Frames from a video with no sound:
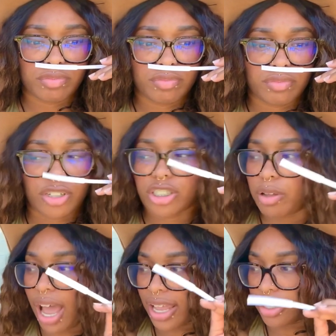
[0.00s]
there's
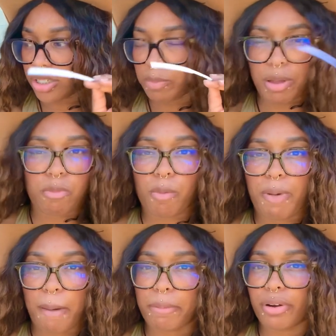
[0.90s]
a bit more
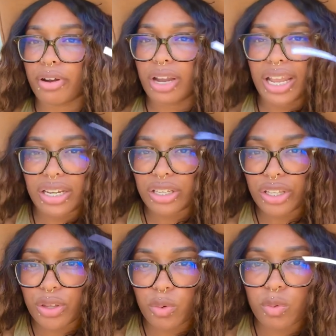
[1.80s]
pepper in
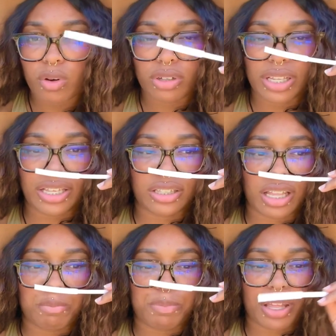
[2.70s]
You, like a
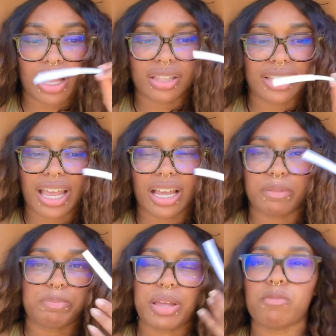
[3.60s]

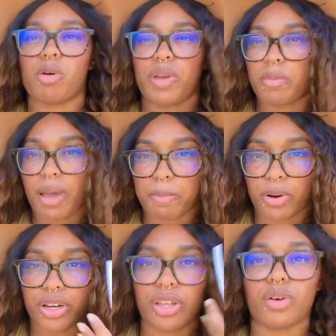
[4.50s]
bit more pink pepper
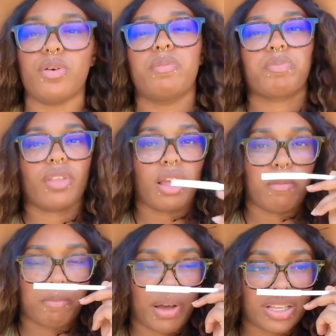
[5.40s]
in You.
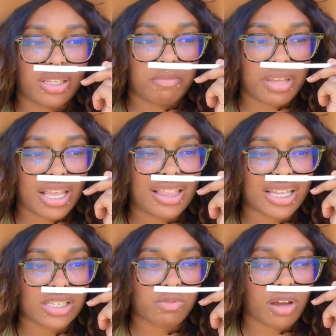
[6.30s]
But to me,
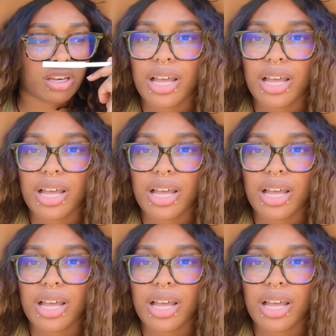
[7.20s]
this one,